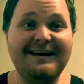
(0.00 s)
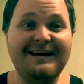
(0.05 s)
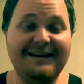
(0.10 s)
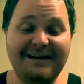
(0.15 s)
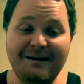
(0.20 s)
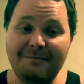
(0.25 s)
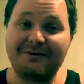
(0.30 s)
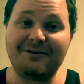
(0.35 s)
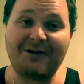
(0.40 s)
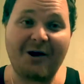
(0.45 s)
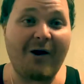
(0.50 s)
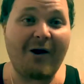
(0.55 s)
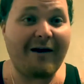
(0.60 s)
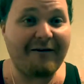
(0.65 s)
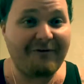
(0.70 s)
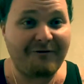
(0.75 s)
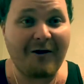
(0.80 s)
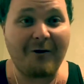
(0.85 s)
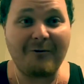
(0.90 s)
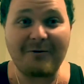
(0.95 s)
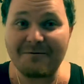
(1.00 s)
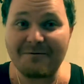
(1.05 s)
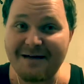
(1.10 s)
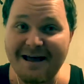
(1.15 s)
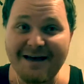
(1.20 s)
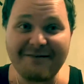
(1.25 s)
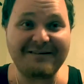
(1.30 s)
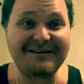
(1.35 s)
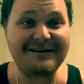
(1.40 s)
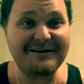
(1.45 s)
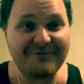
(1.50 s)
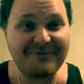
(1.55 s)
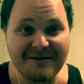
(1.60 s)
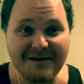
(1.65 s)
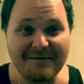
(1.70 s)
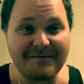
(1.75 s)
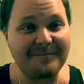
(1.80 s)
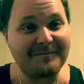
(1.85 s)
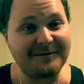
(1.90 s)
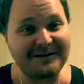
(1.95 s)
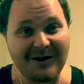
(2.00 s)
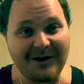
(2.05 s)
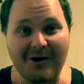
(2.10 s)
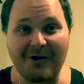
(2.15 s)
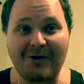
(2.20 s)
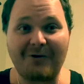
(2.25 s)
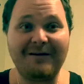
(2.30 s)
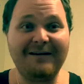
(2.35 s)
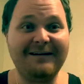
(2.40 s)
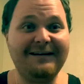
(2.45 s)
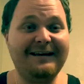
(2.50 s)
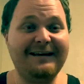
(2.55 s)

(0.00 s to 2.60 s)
Then my dog, I fuck with him heavy, you feel me? I'm a dog.